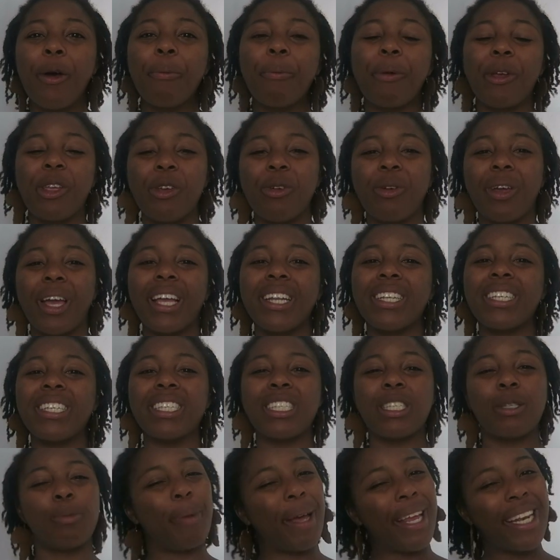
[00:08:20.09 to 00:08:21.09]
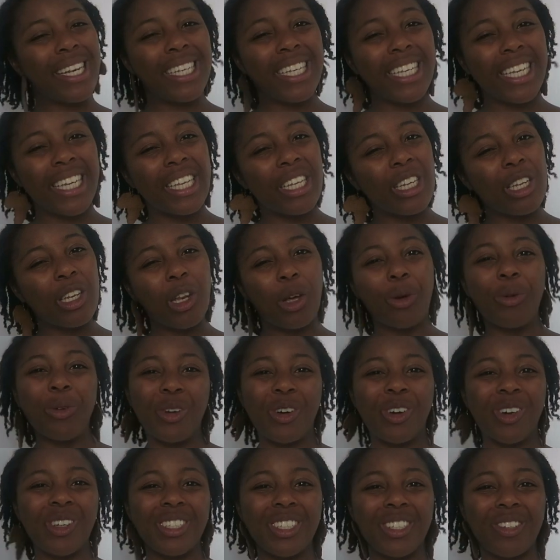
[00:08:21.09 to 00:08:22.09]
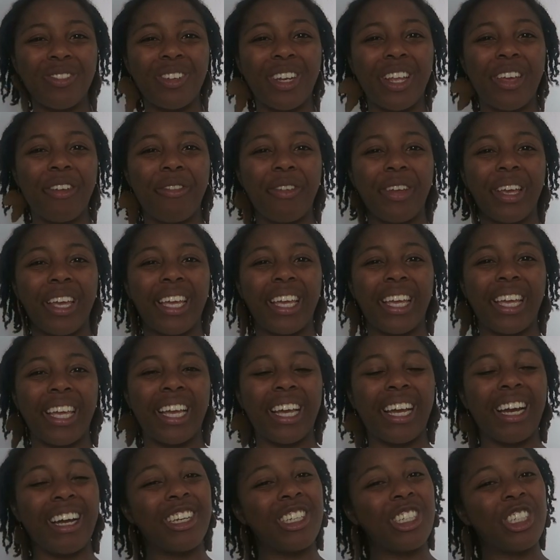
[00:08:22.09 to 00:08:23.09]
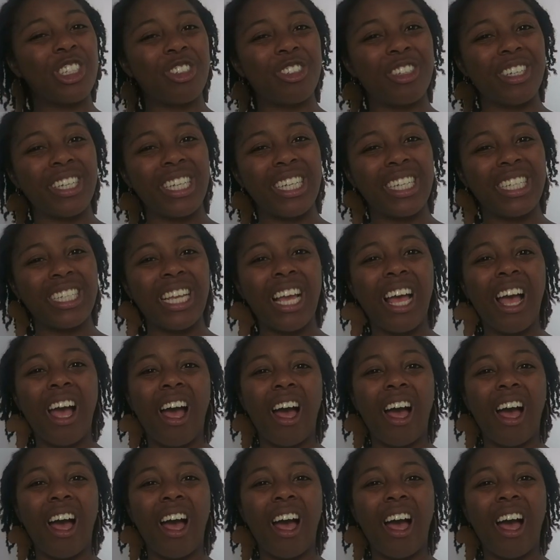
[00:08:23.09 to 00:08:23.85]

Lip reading: but you get to spend it in low cost of living countries